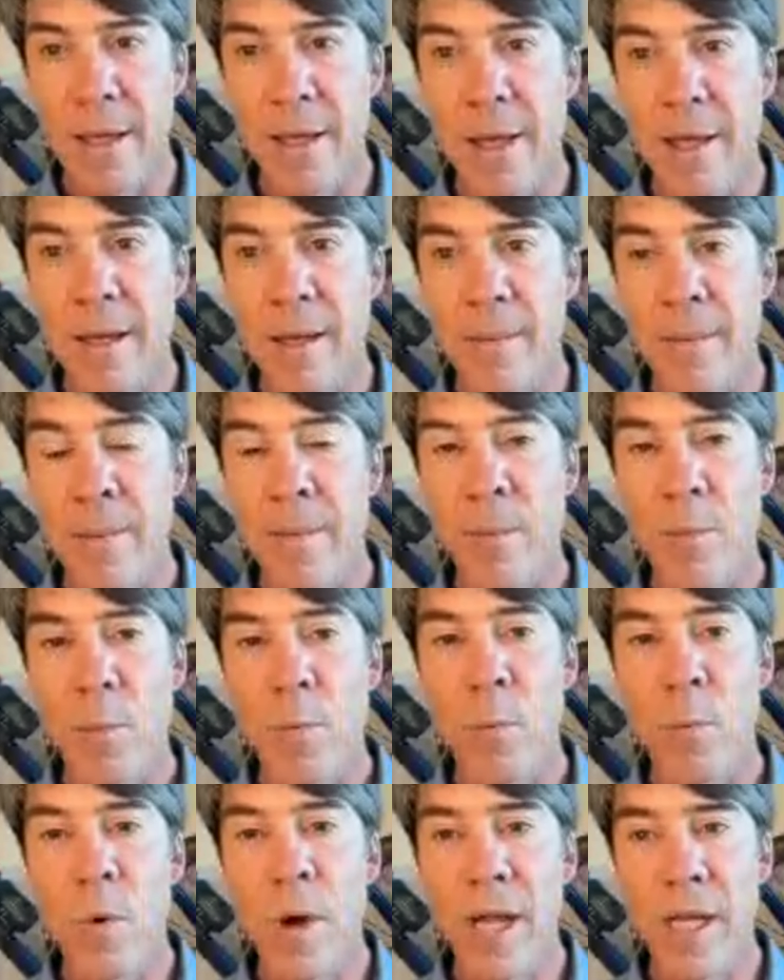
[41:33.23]
Um,
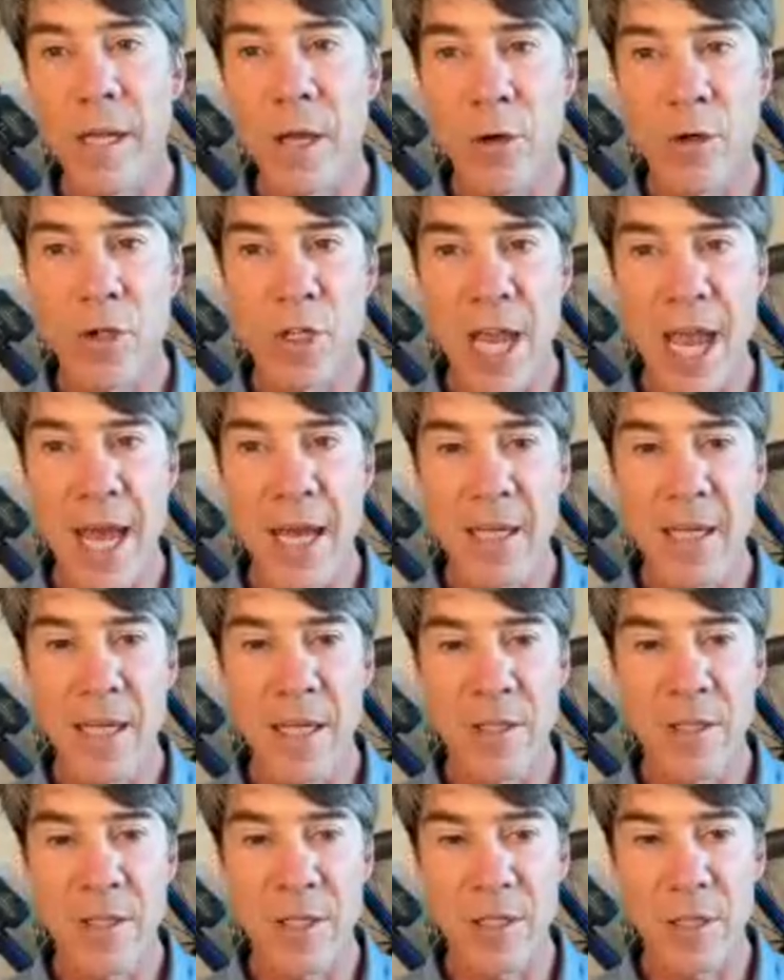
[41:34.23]
what Coach Cat
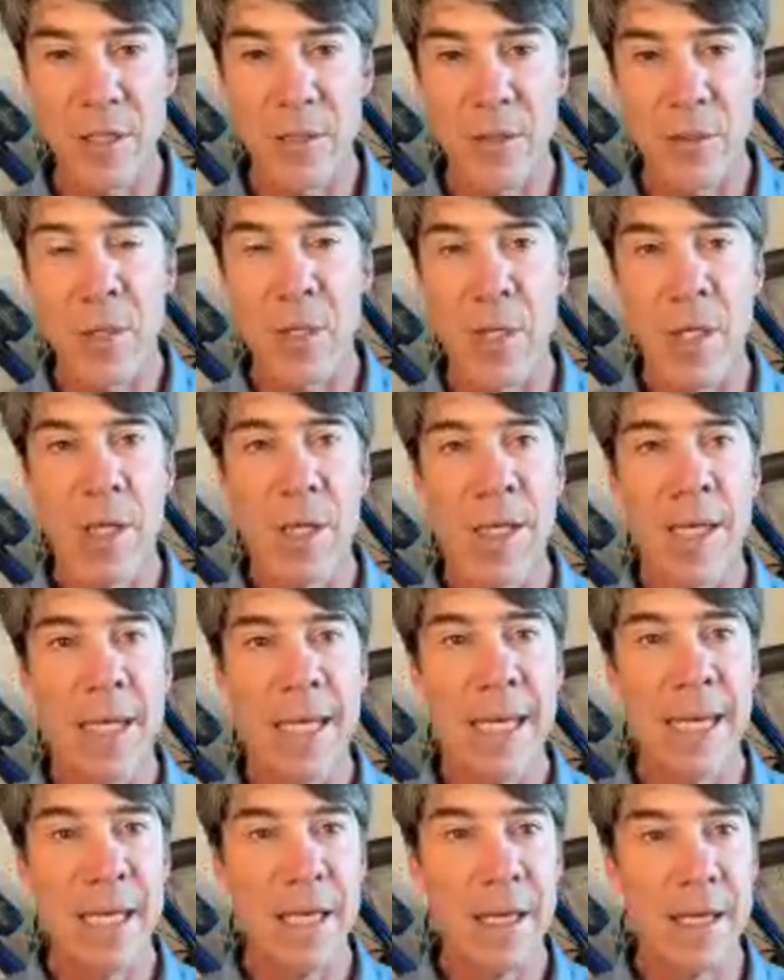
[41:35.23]
can do
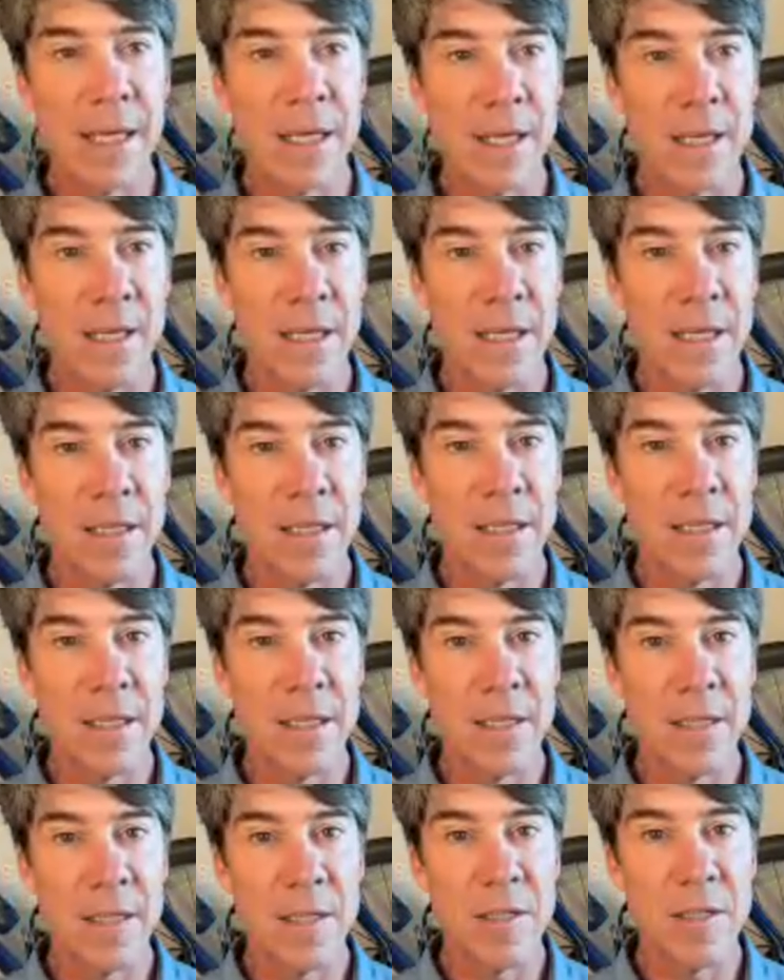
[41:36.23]

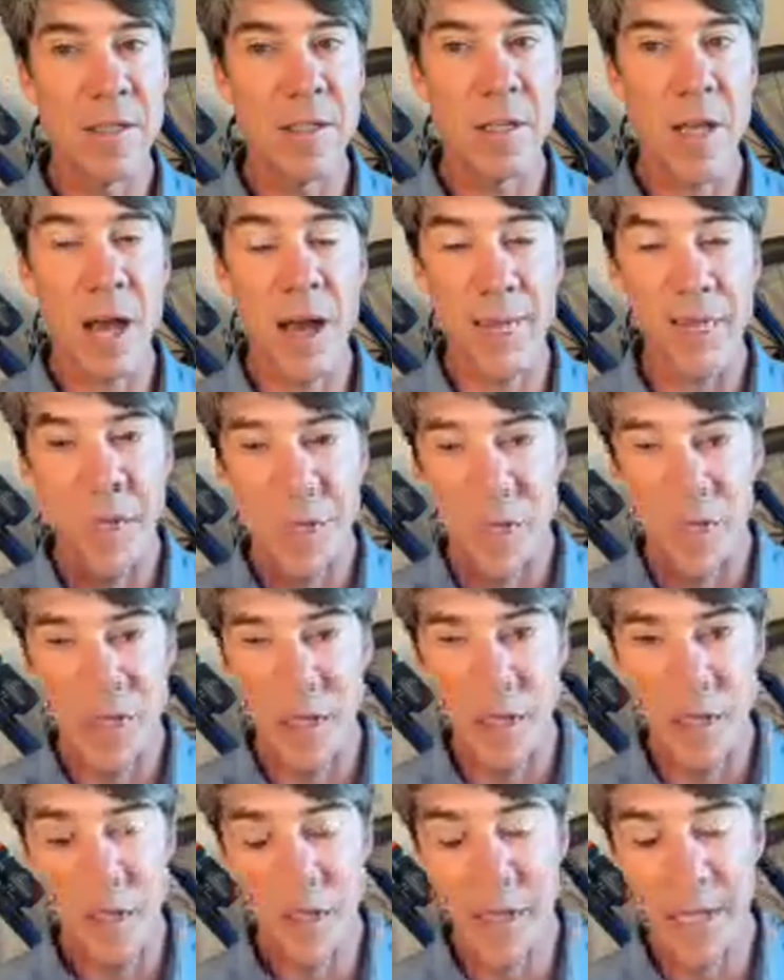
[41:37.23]
is obviously
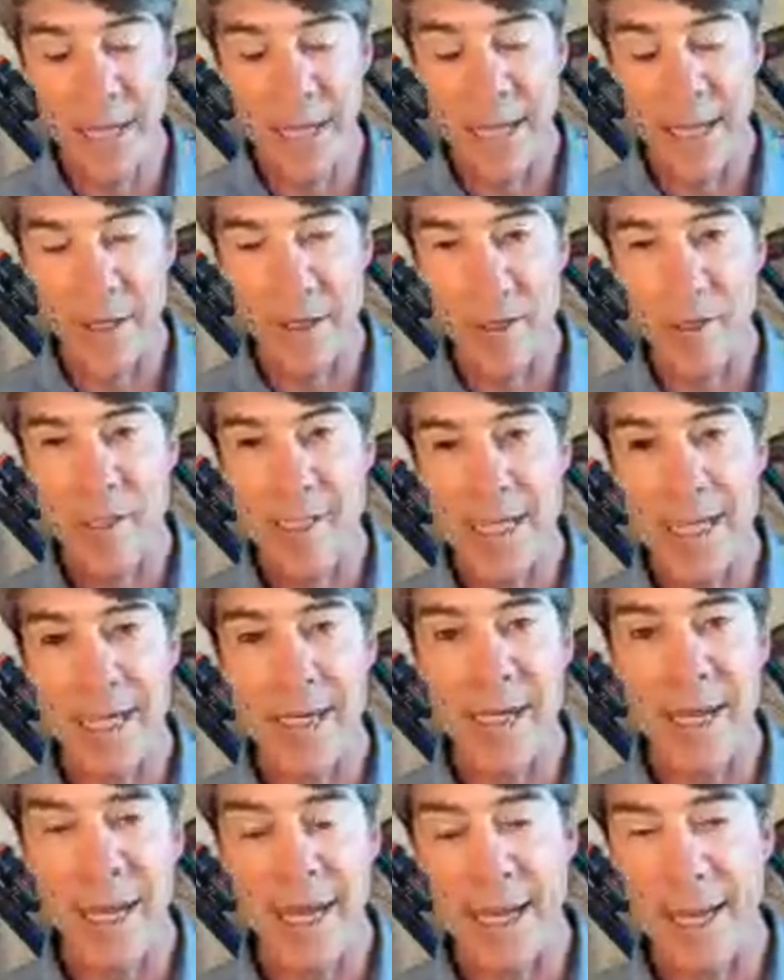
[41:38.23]
you're going to get your
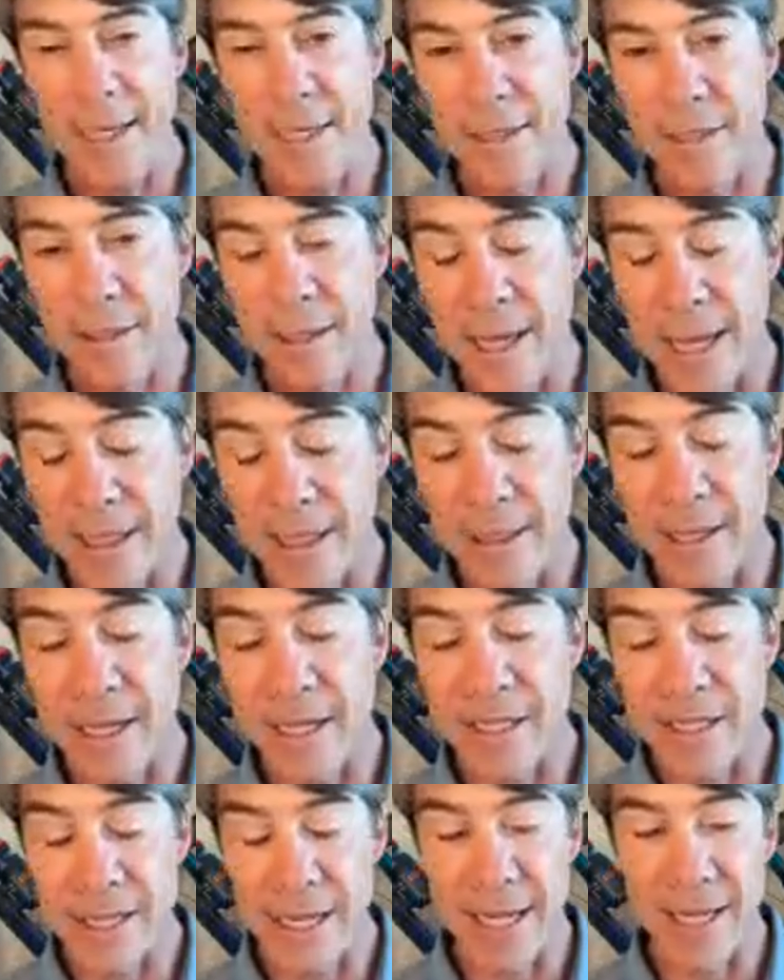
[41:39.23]
data an-
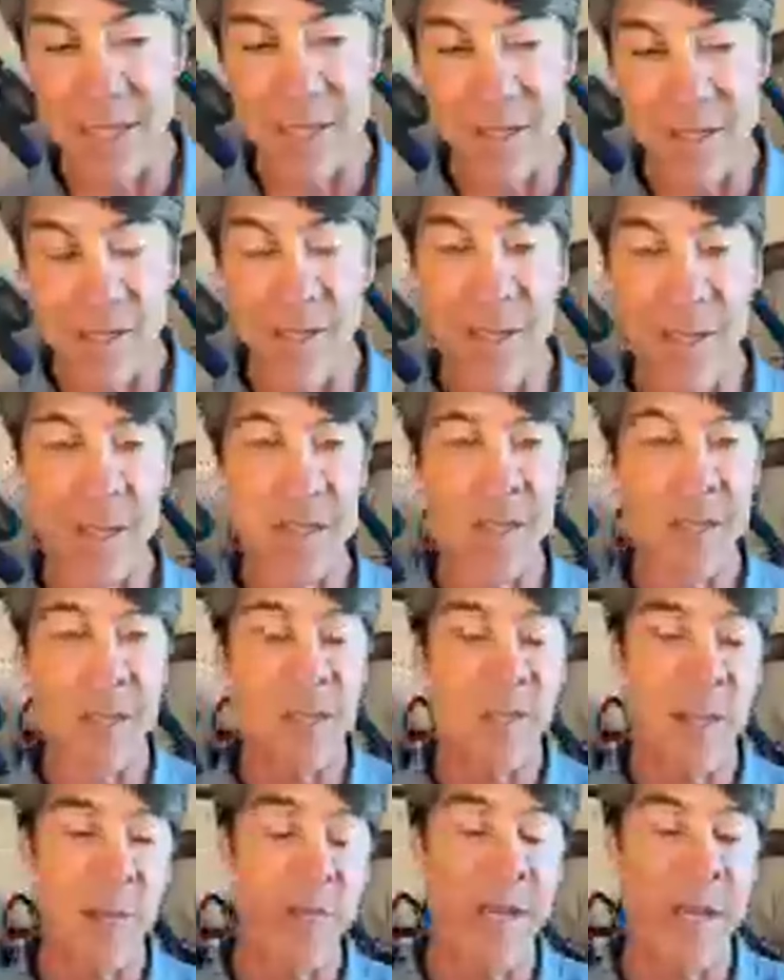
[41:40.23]
analyzed instantly. This is
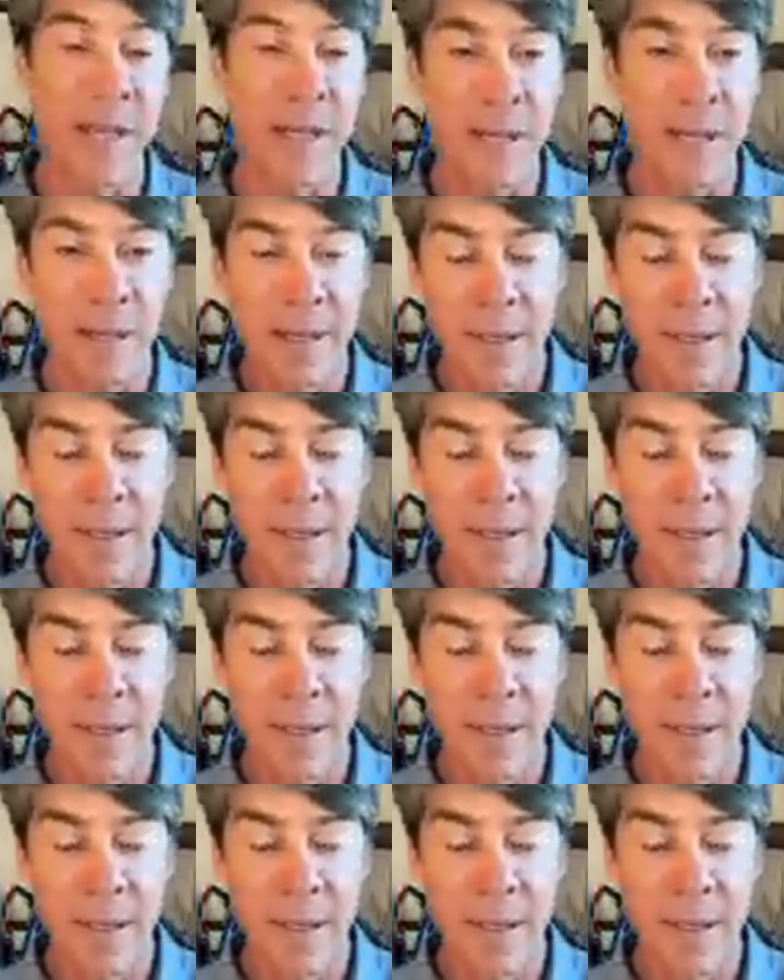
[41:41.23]
something